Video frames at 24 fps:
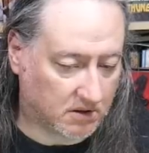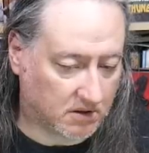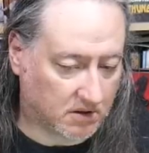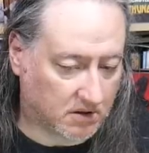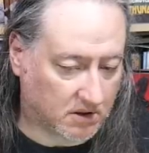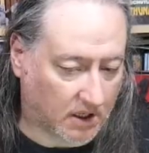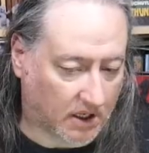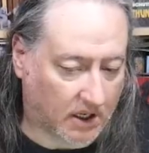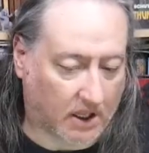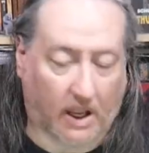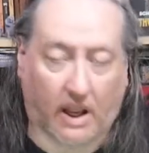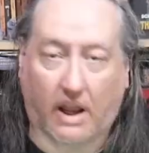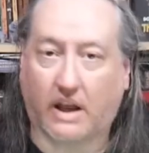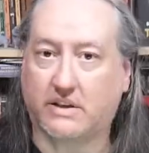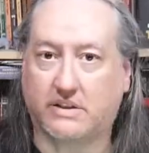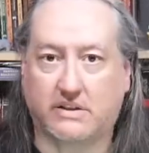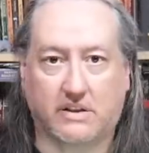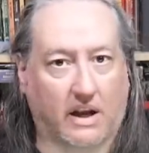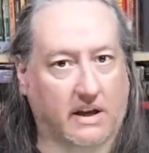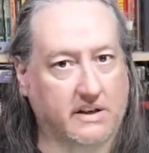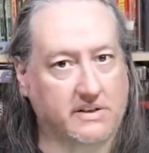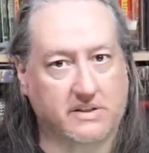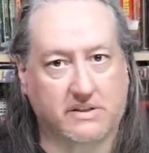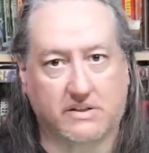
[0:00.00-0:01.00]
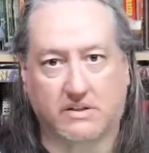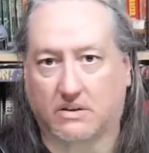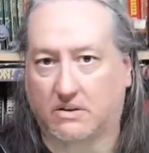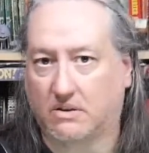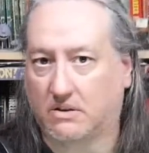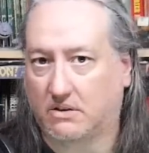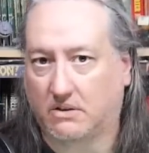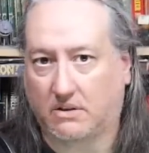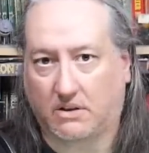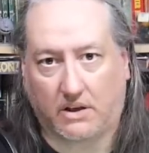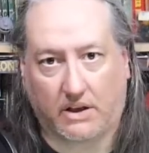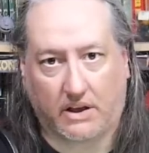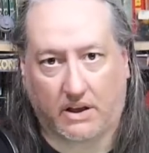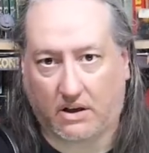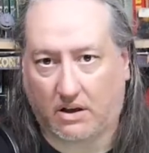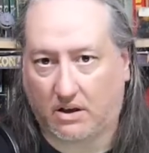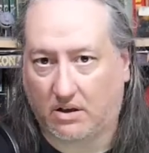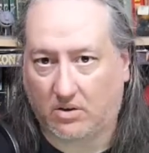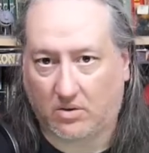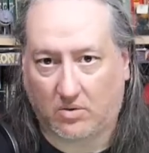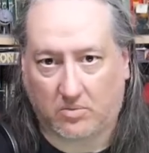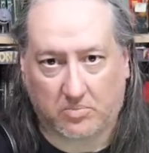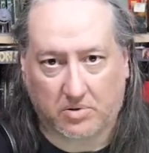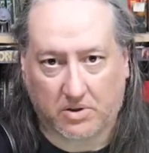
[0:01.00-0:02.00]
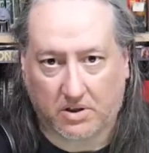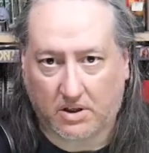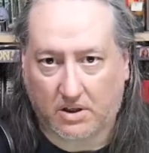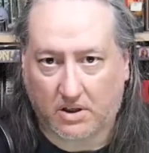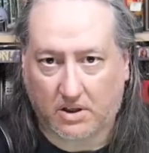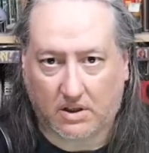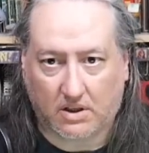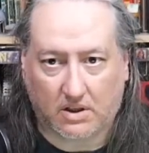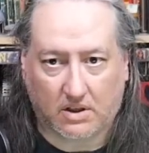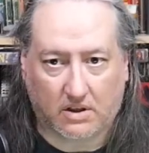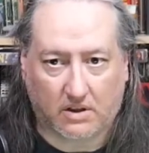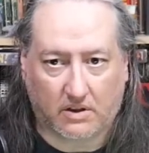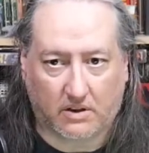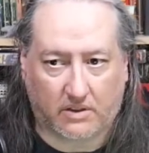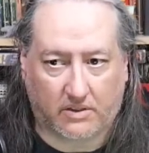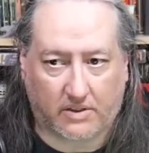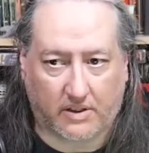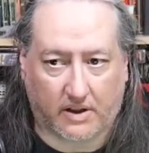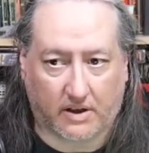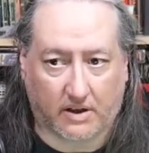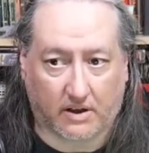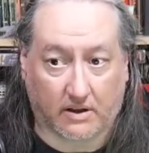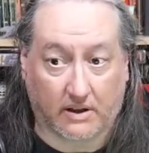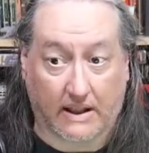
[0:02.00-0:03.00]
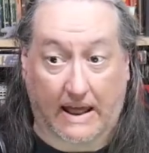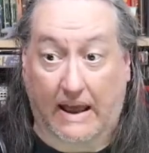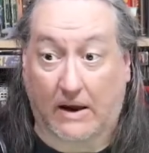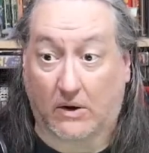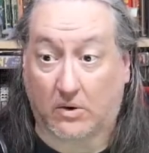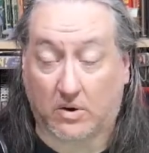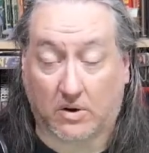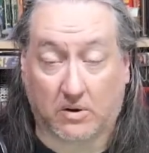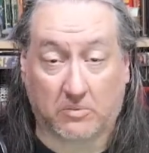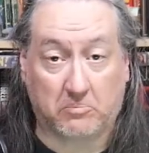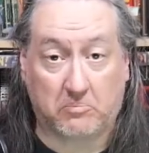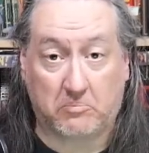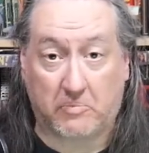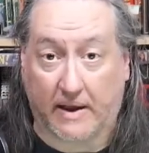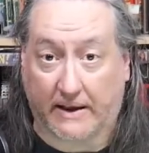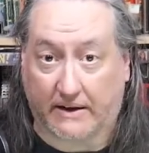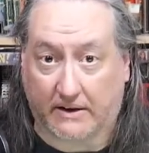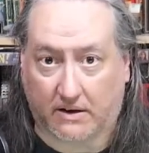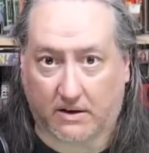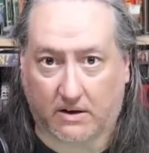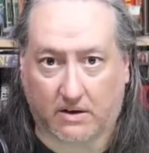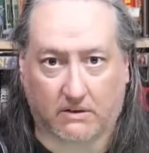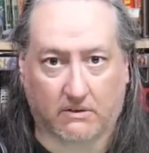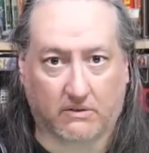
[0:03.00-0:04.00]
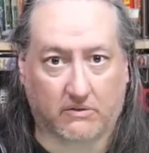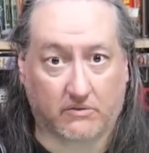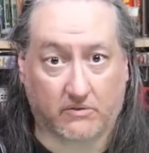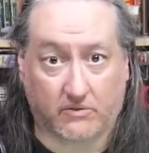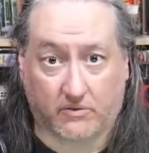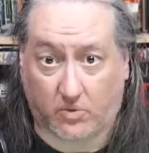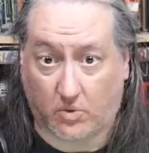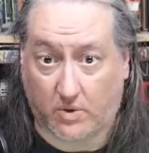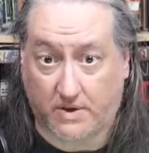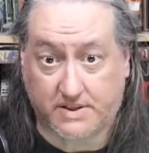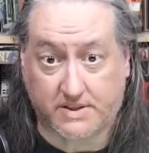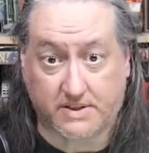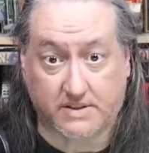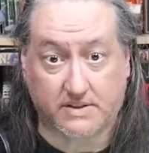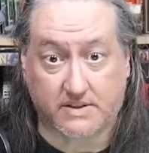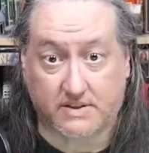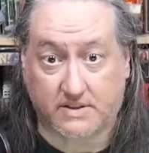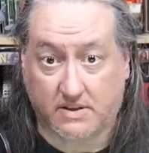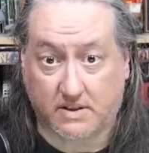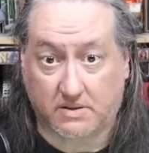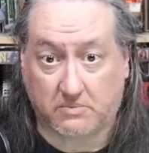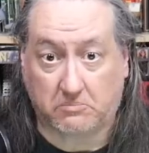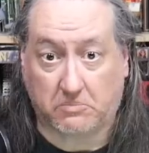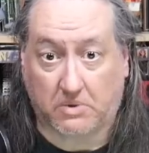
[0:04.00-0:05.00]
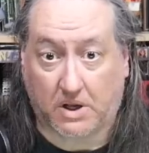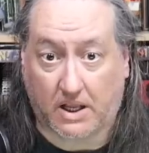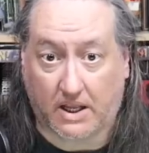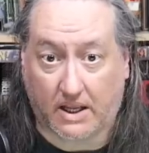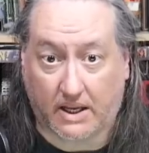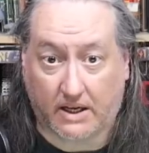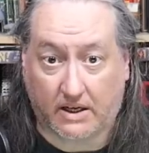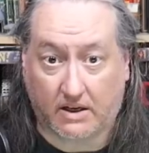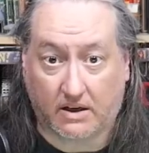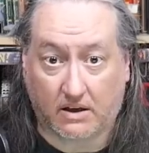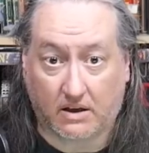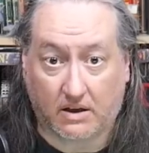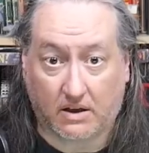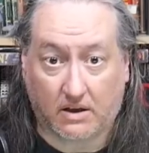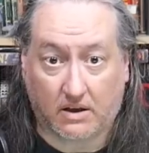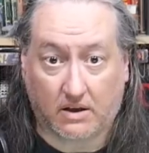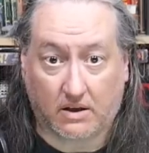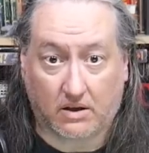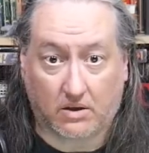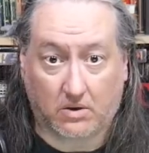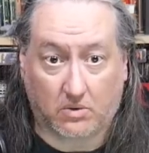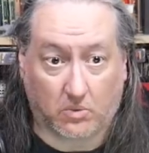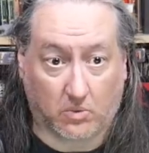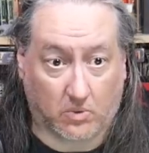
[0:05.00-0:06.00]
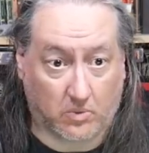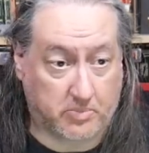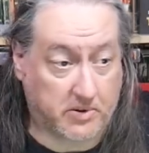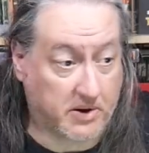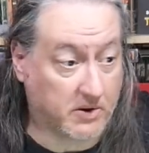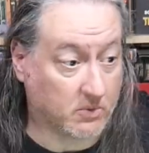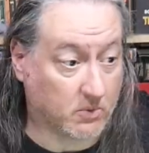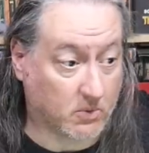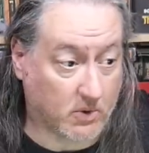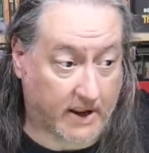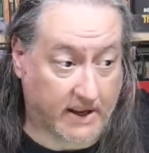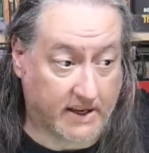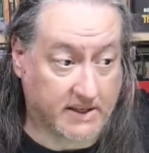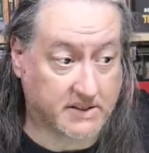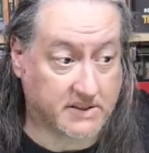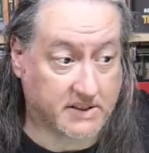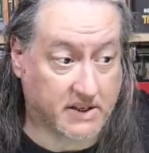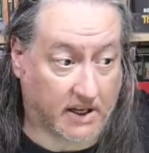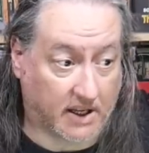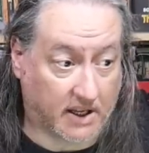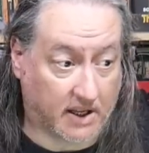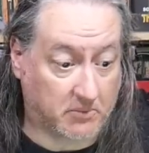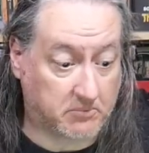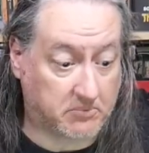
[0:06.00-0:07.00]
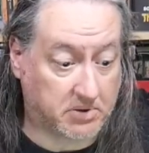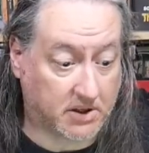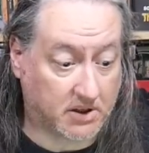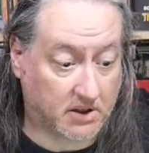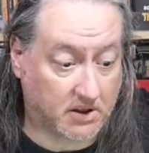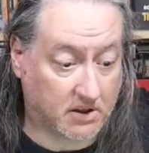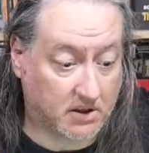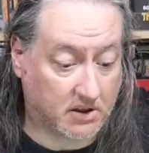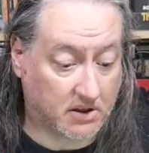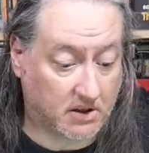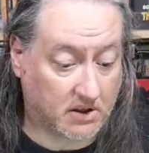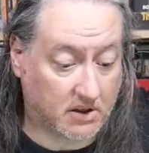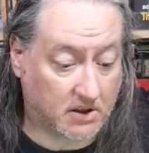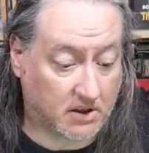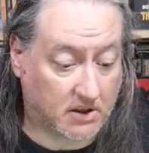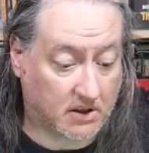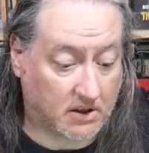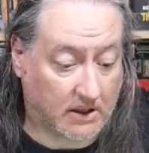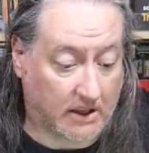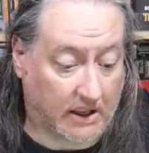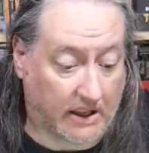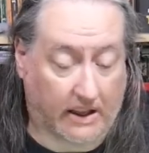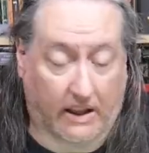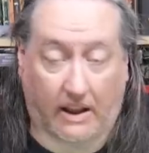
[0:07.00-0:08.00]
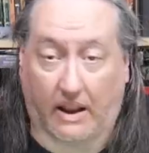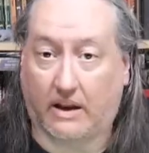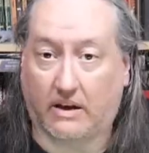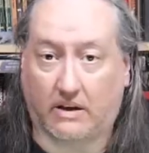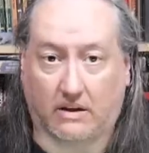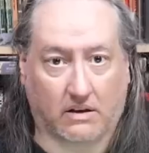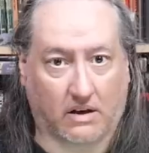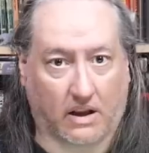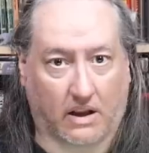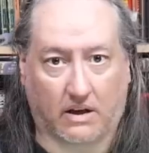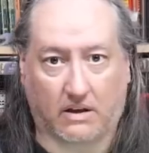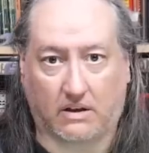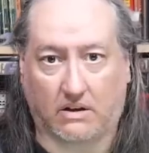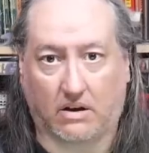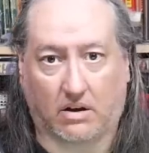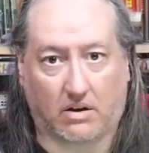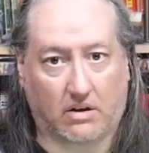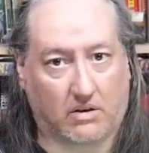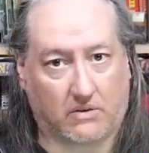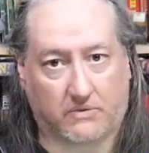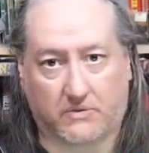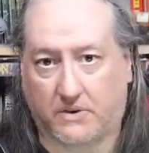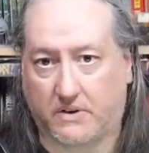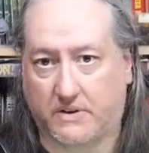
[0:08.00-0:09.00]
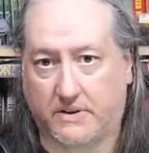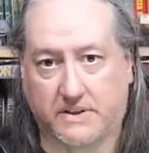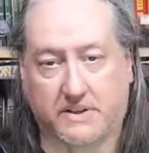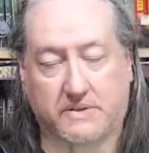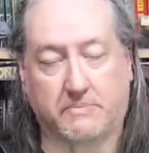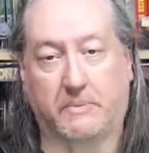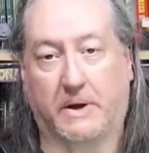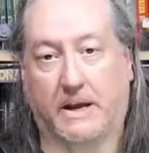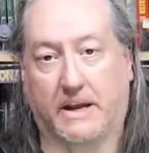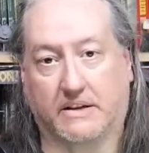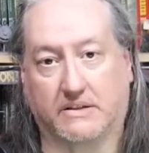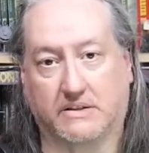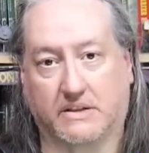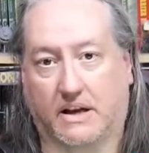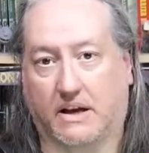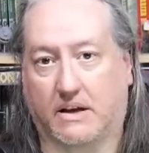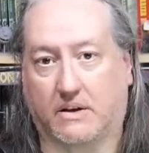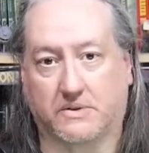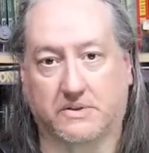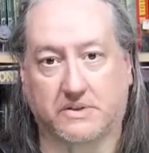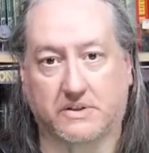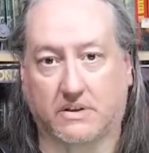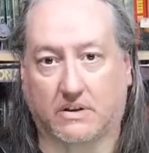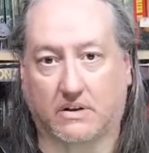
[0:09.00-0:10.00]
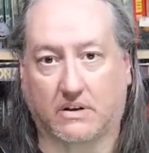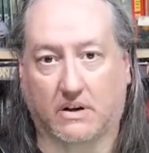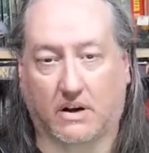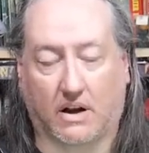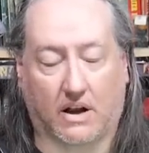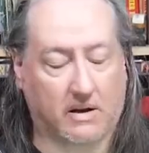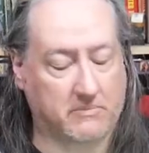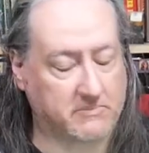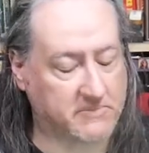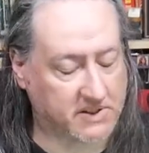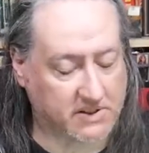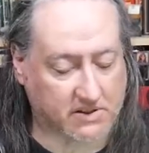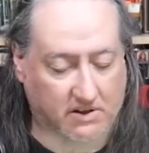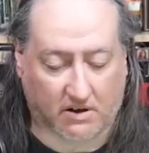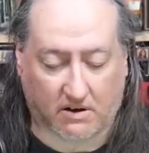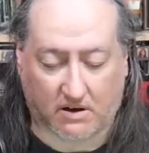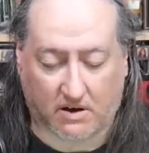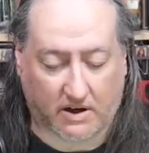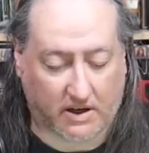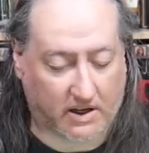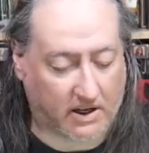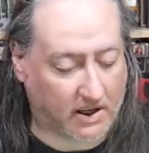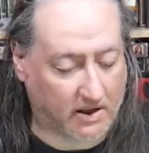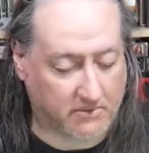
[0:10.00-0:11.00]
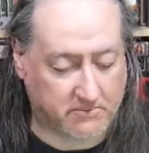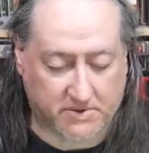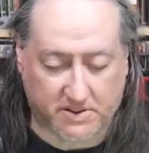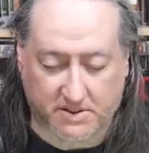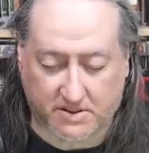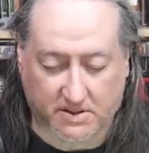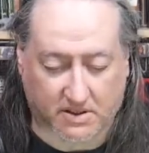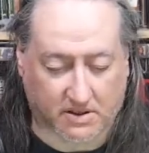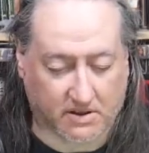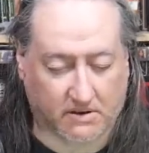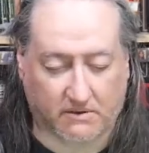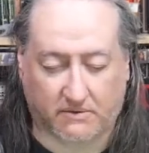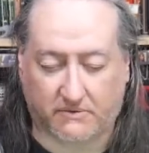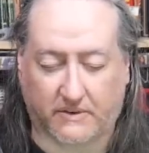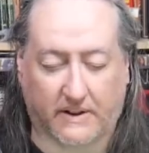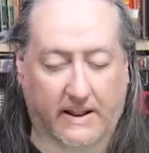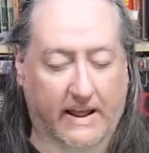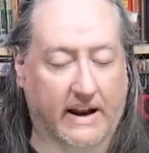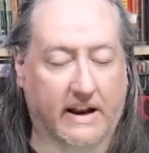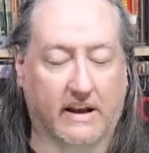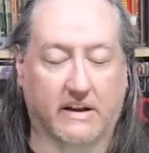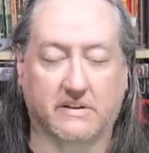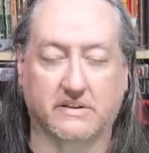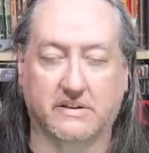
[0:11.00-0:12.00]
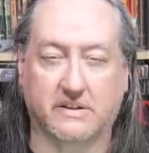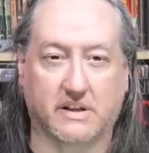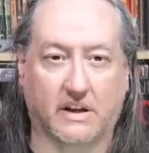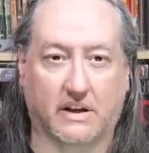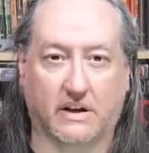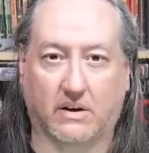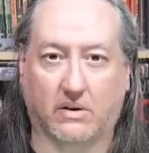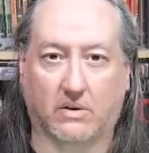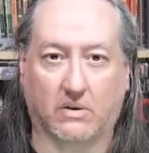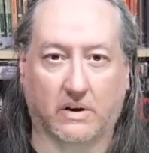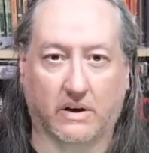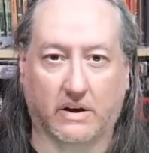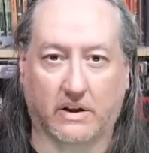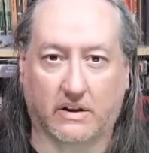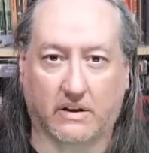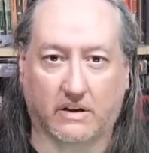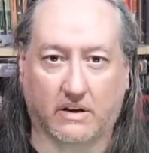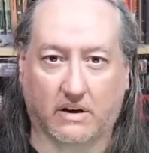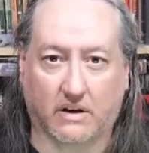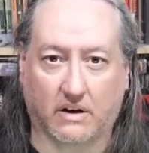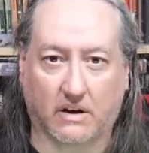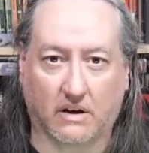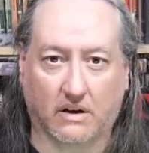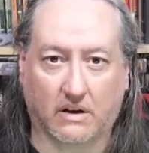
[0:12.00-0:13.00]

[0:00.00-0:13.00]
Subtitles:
I certainly hope that louder, better voices than mine will be raised up and call for this man's ouster. I'm sorry. I'm just going to flat out say it right there.